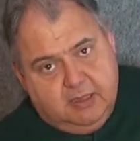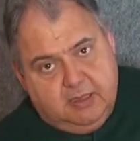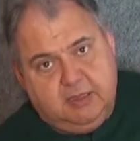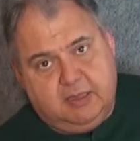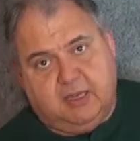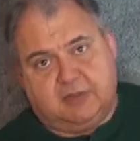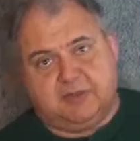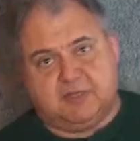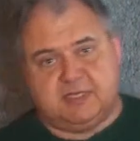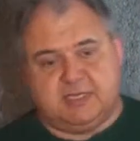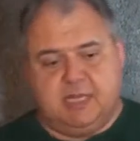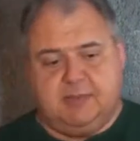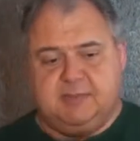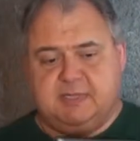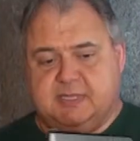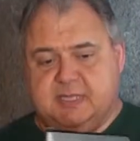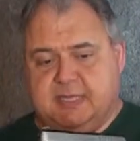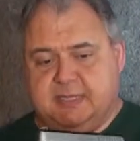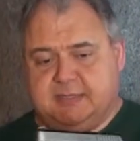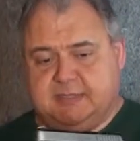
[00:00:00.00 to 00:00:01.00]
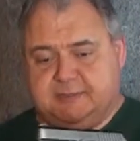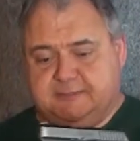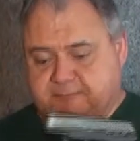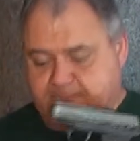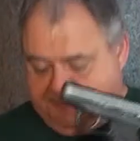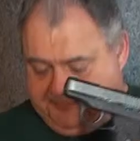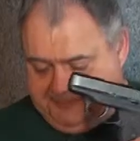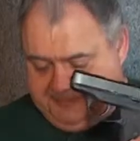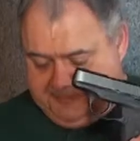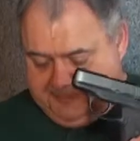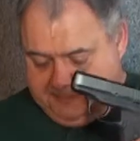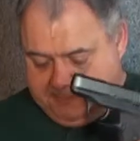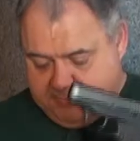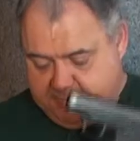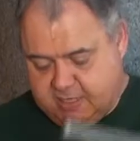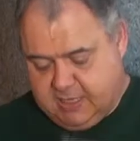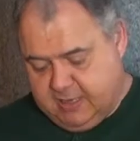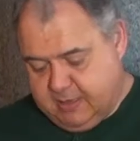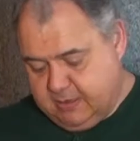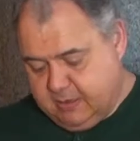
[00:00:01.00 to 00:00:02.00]
not the same as this.
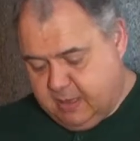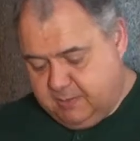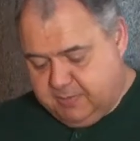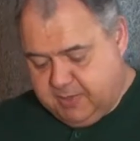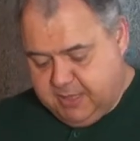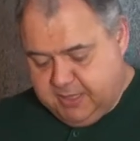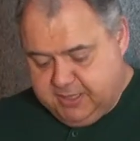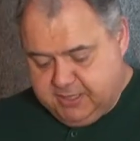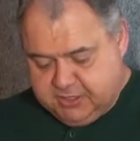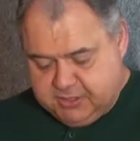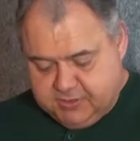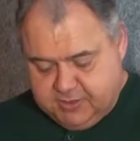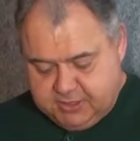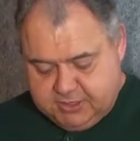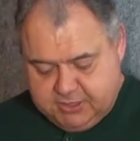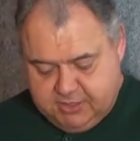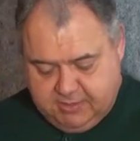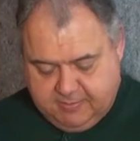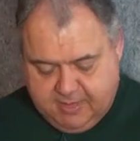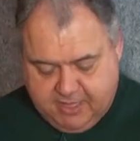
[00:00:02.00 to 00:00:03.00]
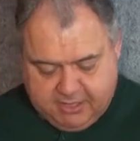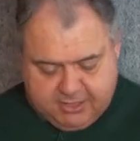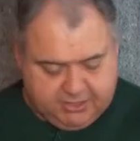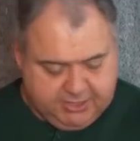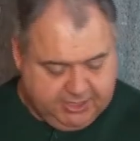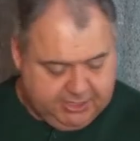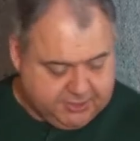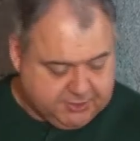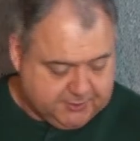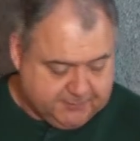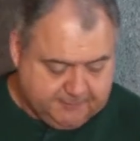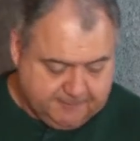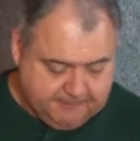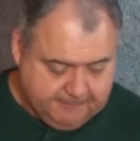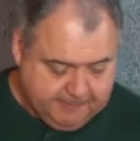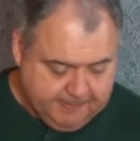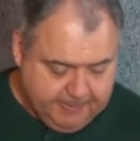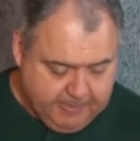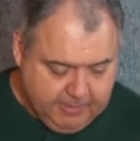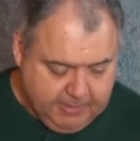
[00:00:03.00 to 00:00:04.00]
Okay, not by any stretch of the imagination.
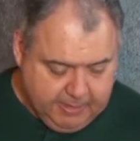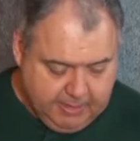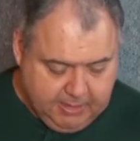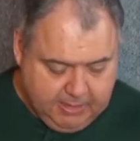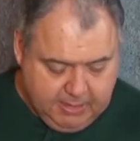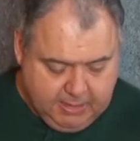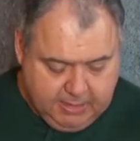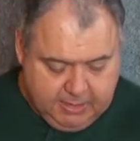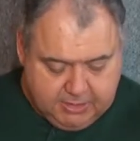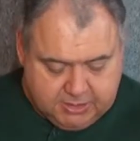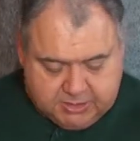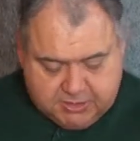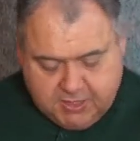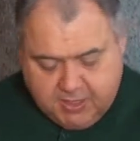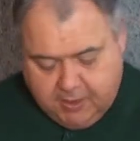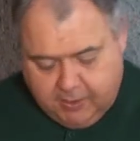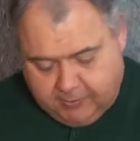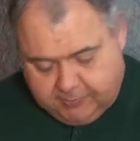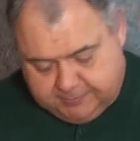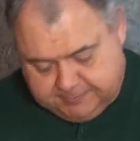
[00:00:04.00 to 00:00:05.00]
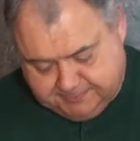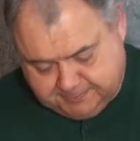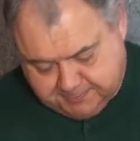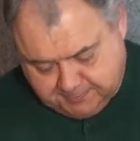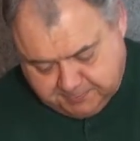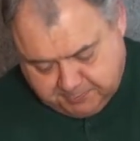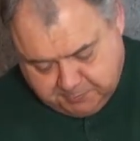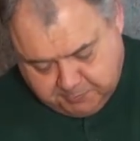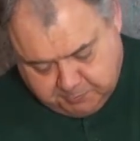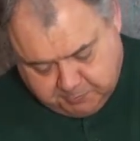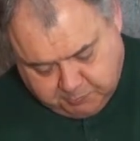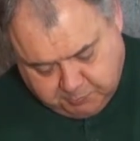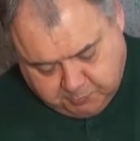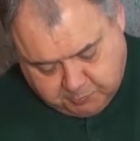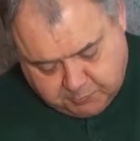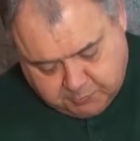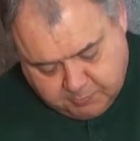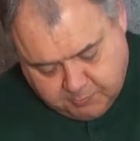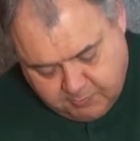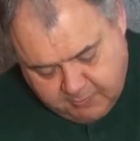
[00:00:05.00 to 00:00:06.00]
So,
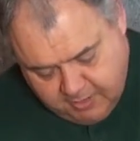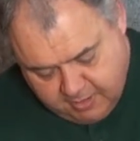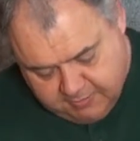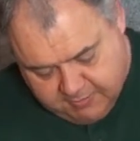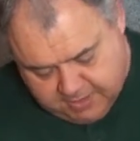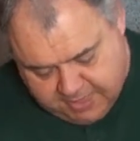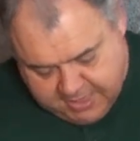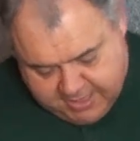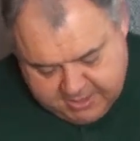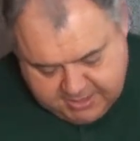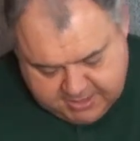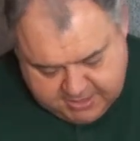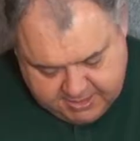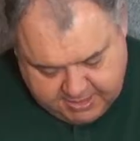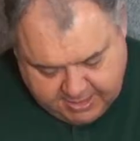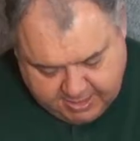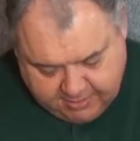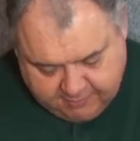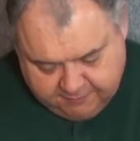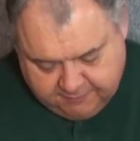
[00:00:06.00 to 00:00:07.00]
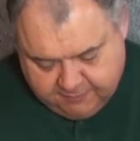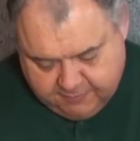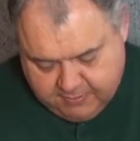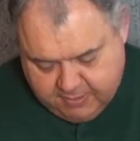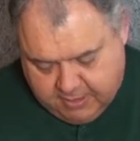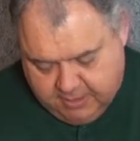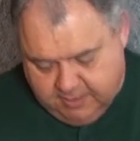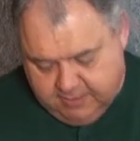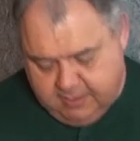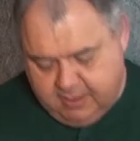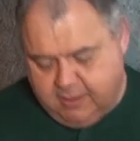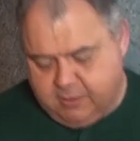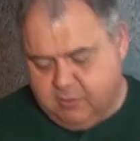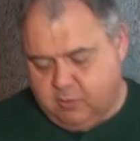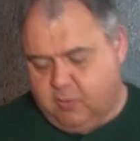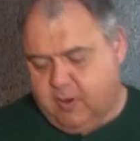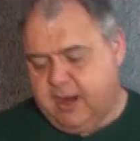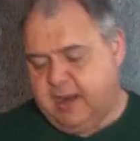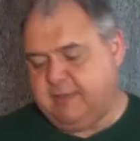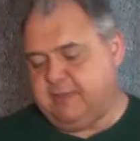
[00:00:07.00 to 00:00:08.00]
the ATF, the other
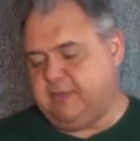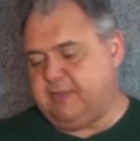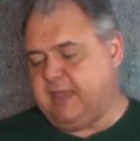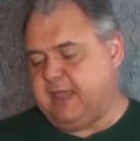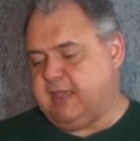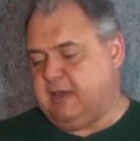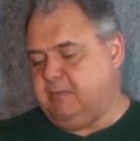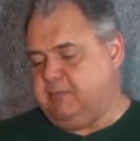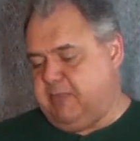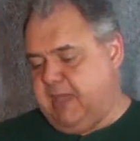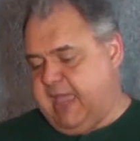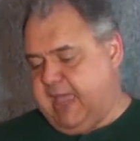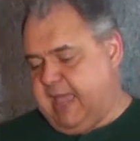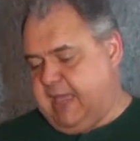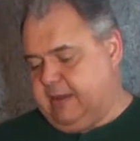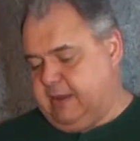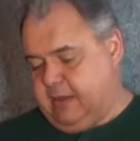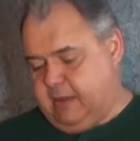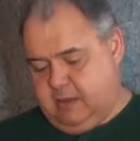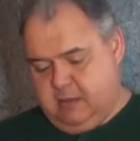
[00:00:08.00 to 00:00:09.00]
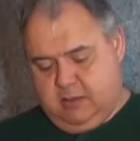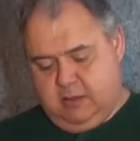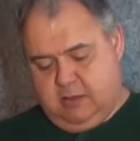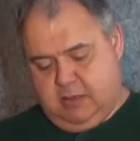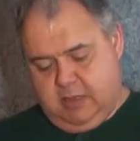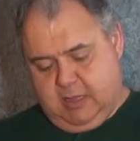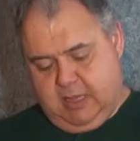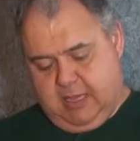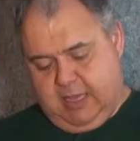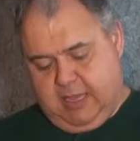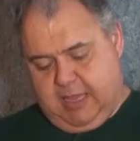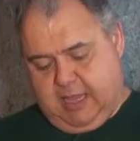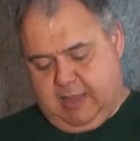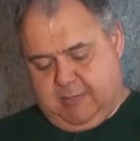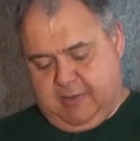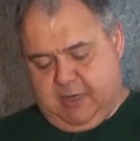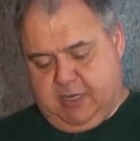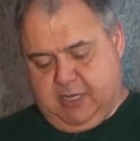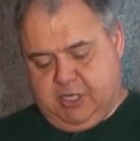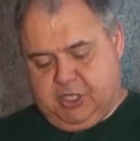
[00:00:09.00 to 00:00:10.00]
way that they can ban
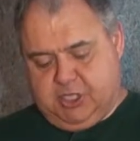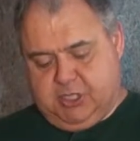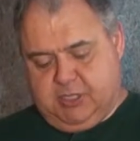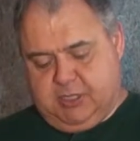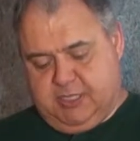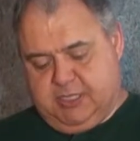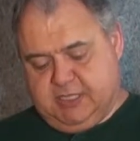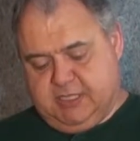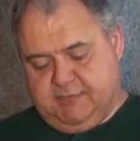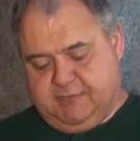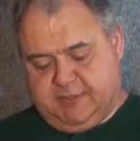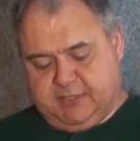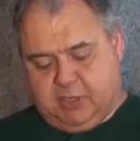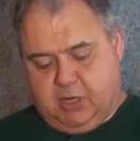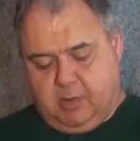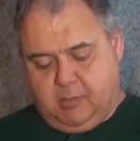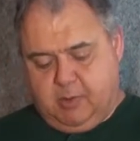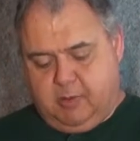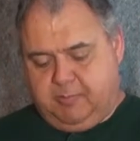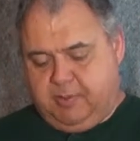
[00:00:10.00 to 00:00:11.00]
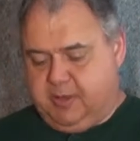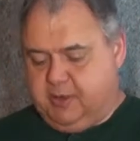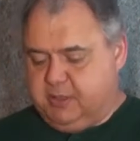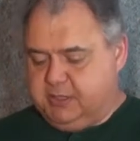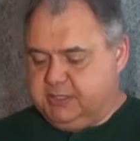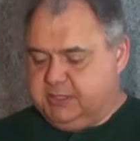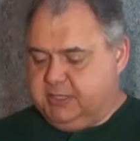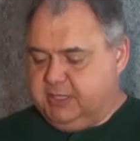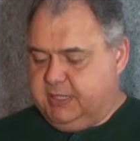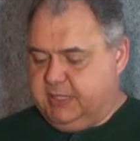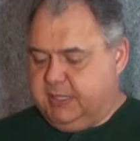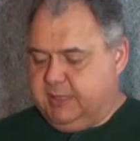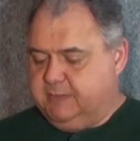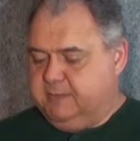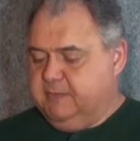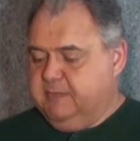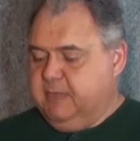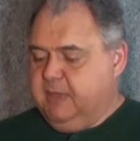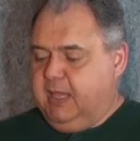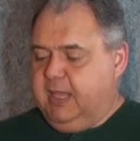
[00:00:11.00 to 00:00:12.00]
ammunition is if it's armor
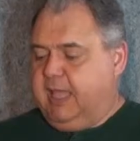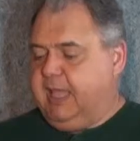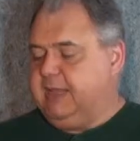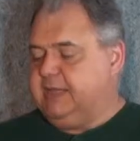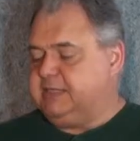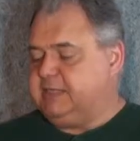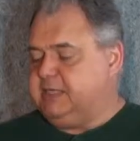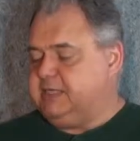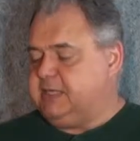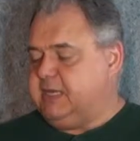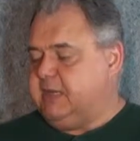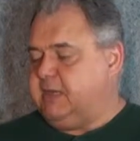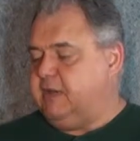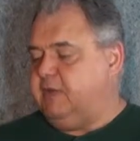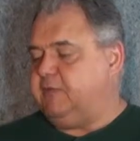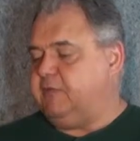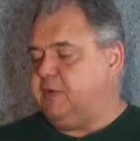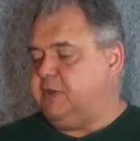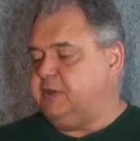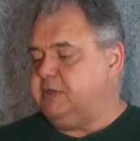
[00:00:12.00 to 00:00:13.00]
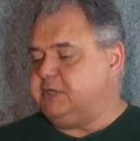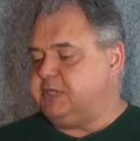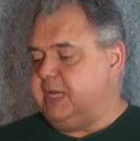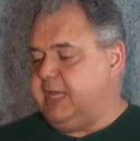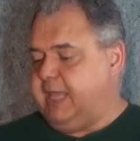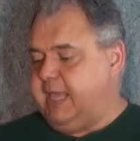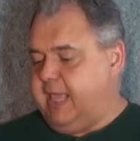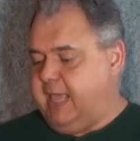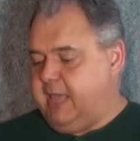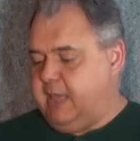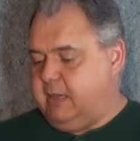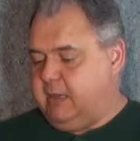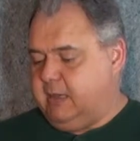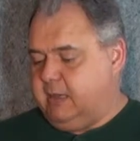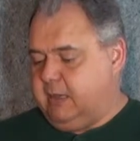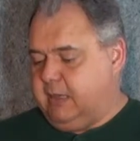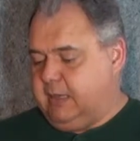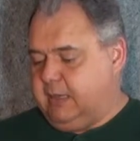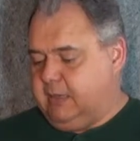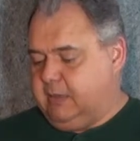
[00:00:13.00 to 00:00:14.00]
piercing and is intended for use in a
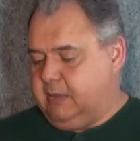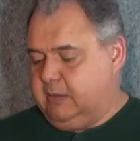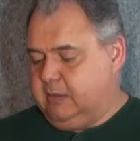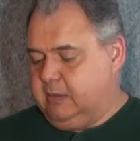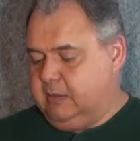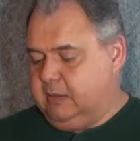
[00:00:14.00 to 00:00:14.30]
handgun.